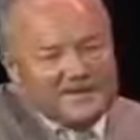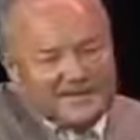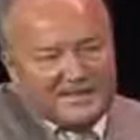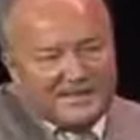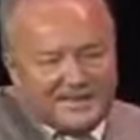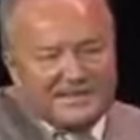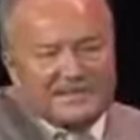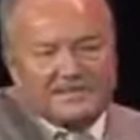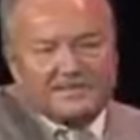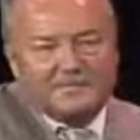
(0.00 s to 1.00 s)

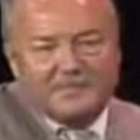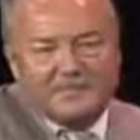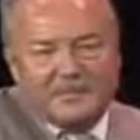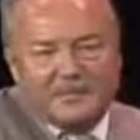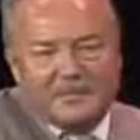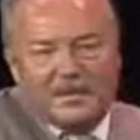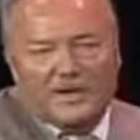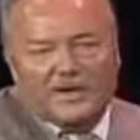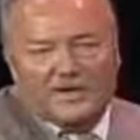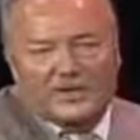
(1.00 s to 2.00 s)
1980s, when
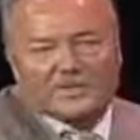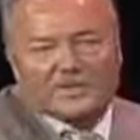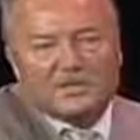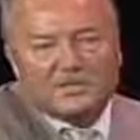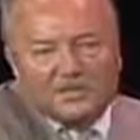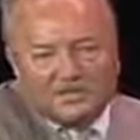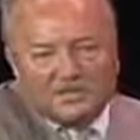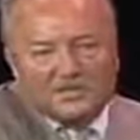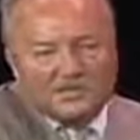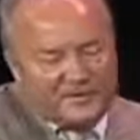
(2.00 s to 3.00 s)
he was the
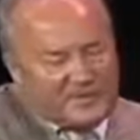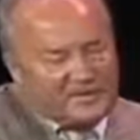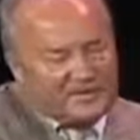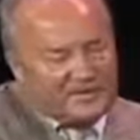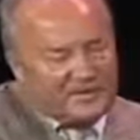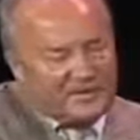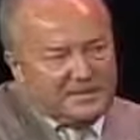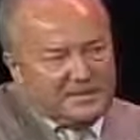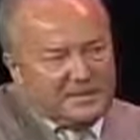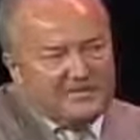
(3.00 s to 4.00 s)
closest friend
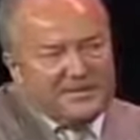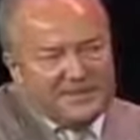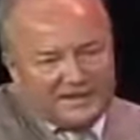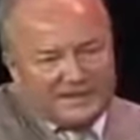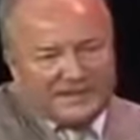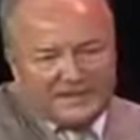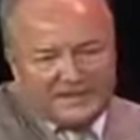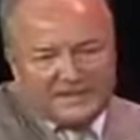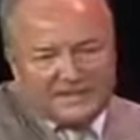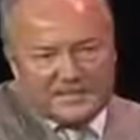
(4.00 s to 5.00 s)
of the United
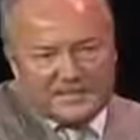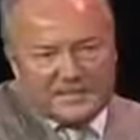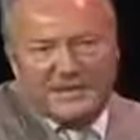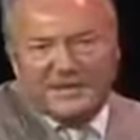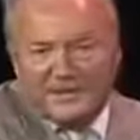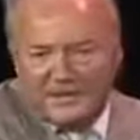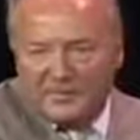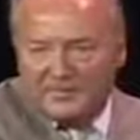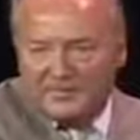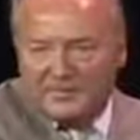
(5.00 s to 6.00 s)
States and Great
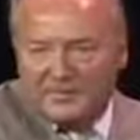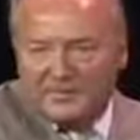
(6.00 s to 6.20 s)
Britain.